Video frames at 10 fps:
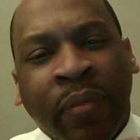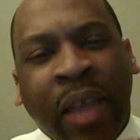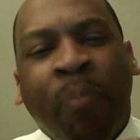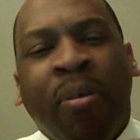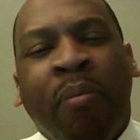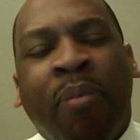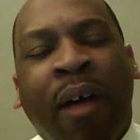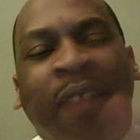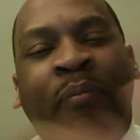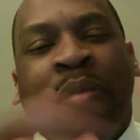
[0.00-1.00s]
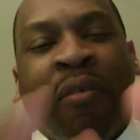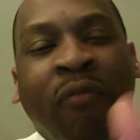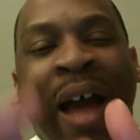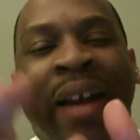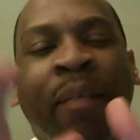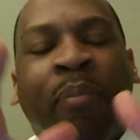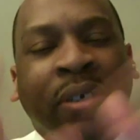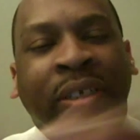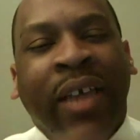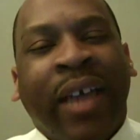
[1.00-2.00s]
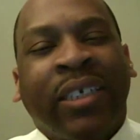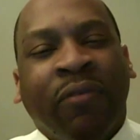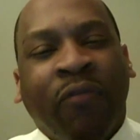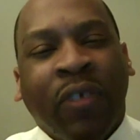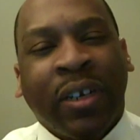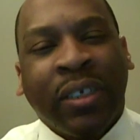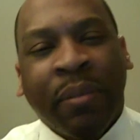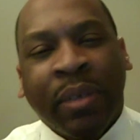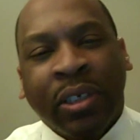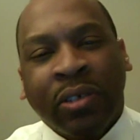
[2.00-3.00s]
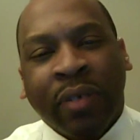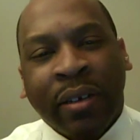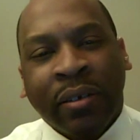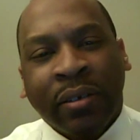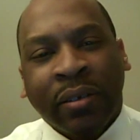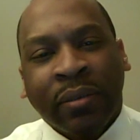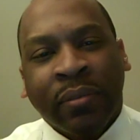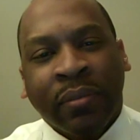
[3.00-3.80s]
that provided protection for the demonstrators.